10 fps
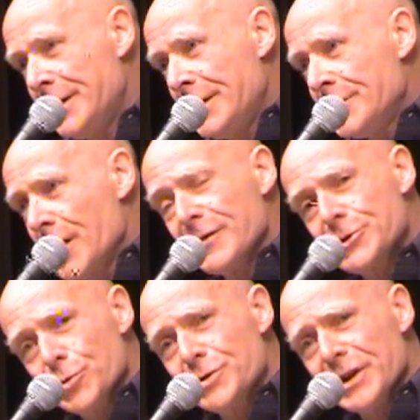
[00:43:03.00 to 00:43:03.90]
sort of a
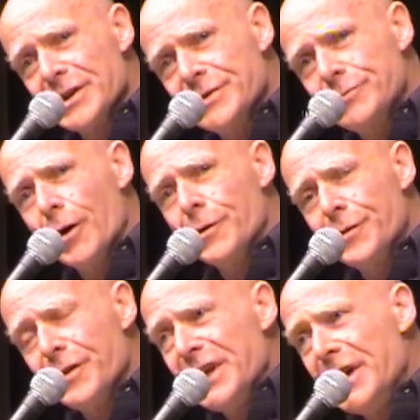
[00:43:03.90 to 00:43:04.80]
socialist down through
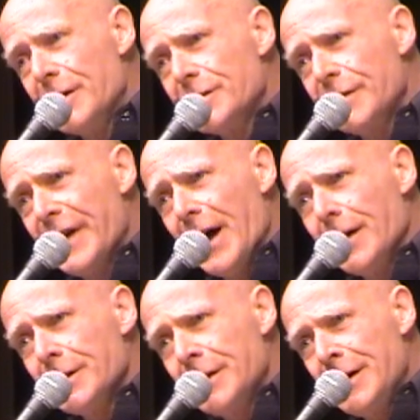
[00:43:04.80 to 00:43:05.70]
the years have
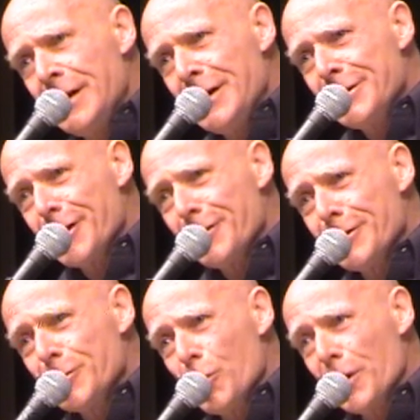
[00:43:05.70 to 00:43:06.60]
held, sort of that
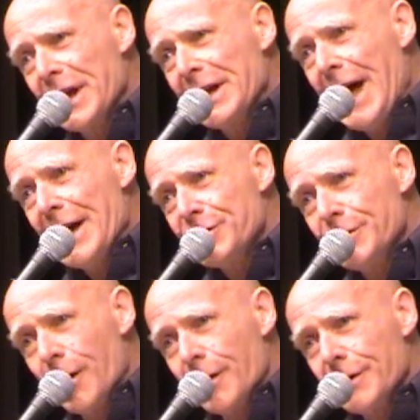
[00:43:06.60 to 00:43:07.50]
the working class in
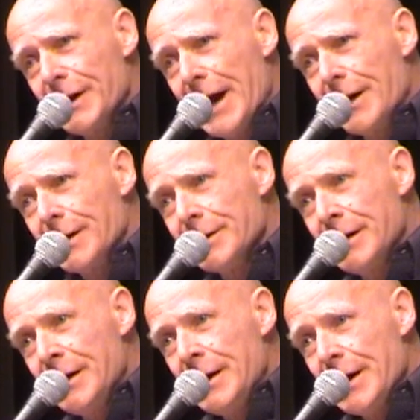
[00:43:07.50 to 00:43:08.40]
Northern Ireland
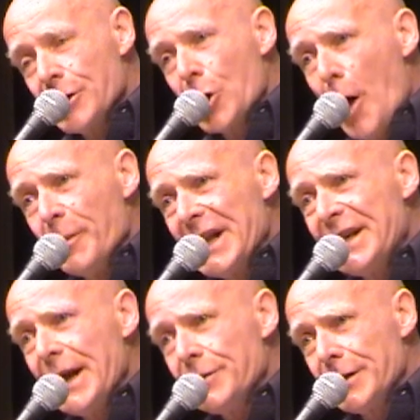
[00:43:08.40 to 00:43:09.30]
has a common
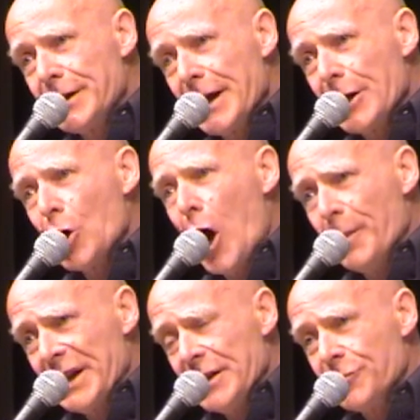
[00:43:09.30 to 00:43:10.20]
identity and a common
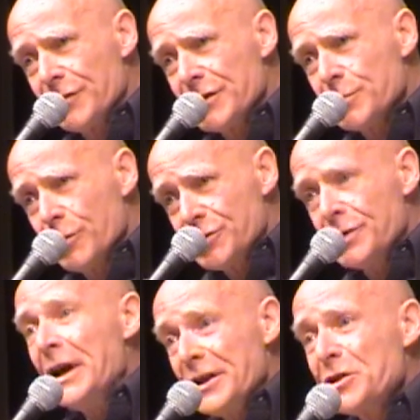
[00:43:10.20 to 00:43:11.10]
interest
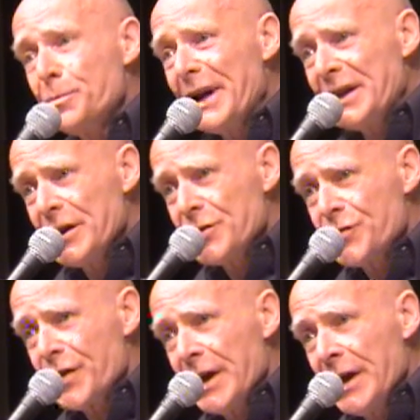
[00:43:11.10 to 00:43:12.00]
which, despite
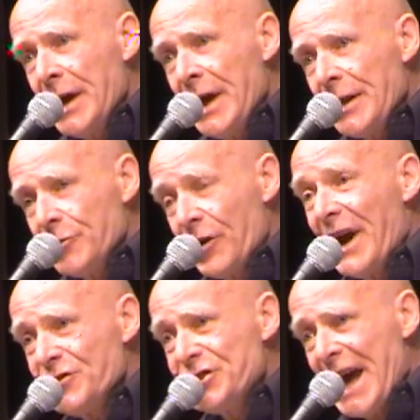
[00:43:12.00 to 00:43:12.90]
history,
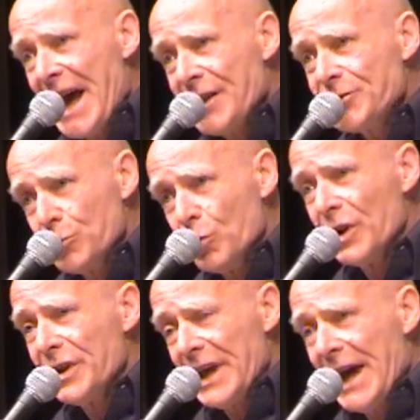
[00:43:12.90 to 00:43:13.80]
transcends and will
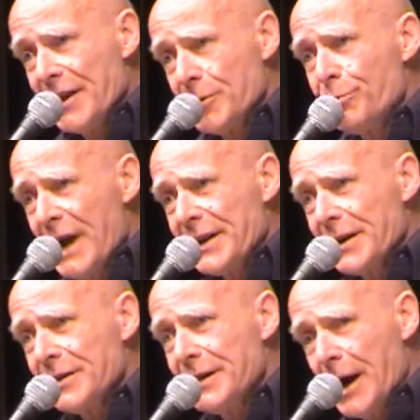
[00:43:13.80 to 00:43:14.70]
in the end, in practical
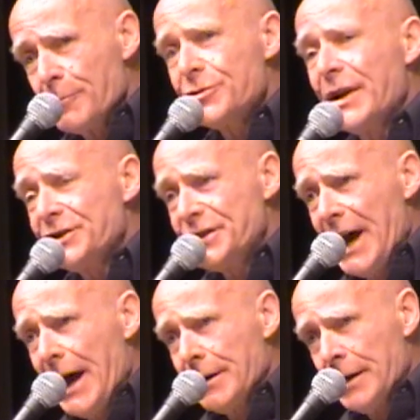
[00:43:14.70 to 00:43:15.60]
terms,
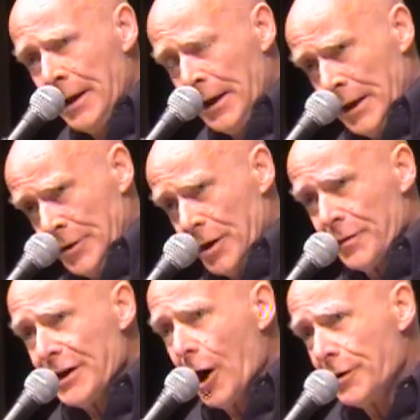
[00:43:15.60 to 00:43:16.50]
transcend sort of
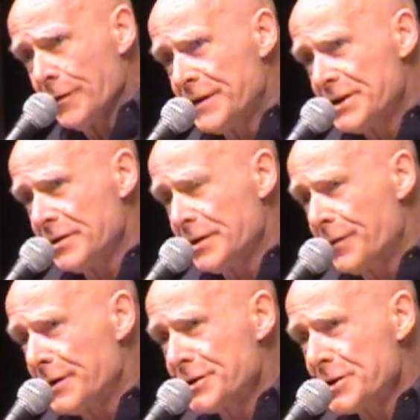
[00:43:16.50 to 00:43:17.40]
the artificial
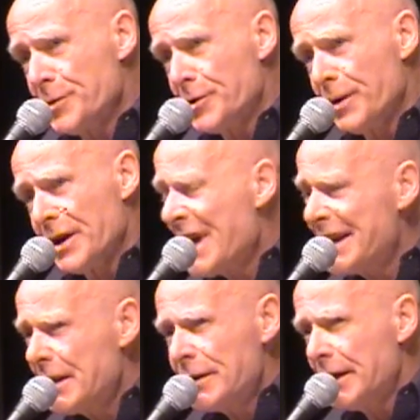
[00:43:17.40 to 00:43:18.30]
differences between us. I
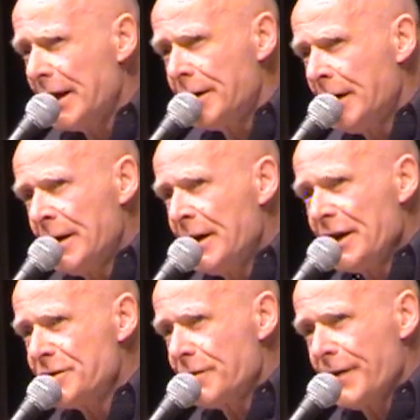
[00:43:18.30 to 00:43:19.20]
didn't need his
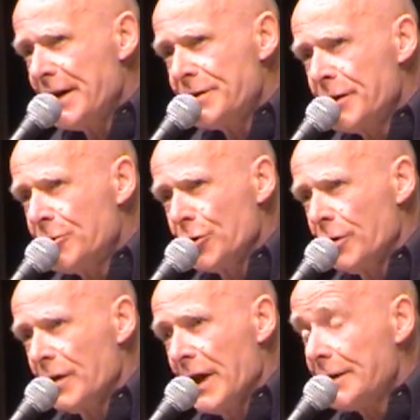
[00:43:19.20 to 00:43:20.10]
advice to do
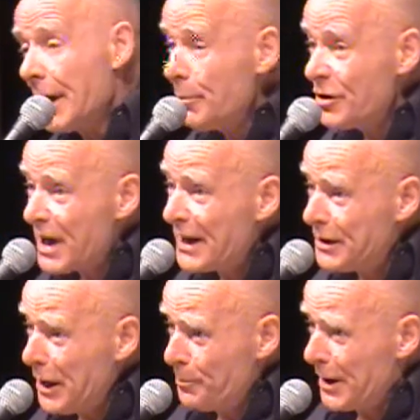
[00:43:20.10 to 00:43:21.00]
that. And I must say, I
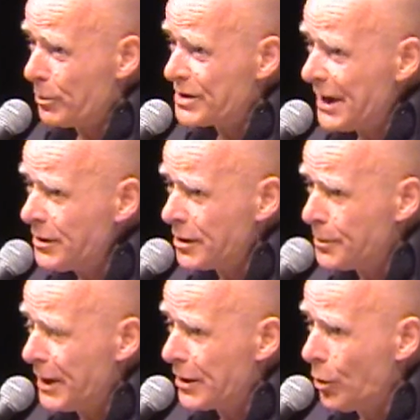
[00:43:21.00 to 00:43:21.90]
deeply resented
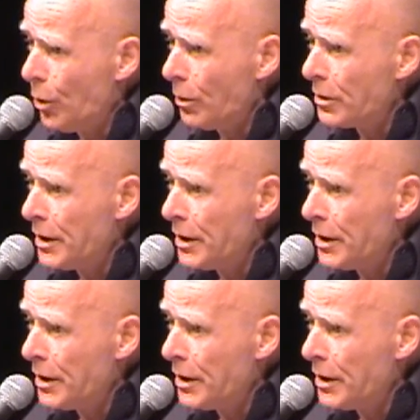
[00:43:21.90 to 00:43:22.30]
being told